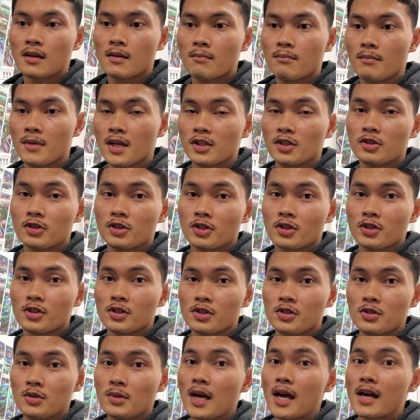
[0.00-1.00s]
make sure
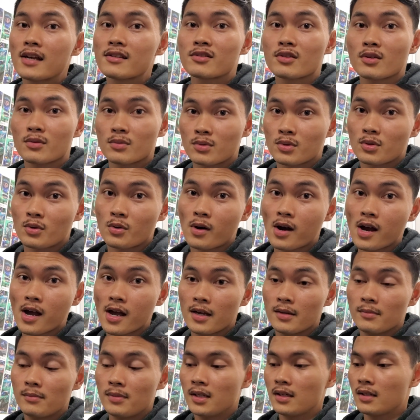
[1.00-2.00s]
you guys
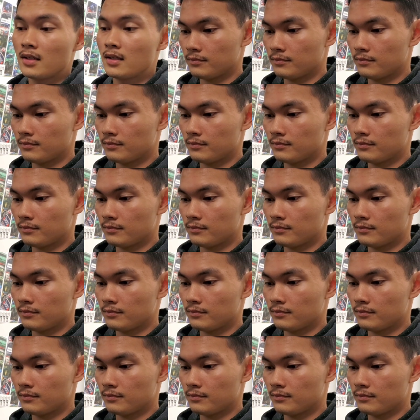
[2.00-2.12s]
subscribe.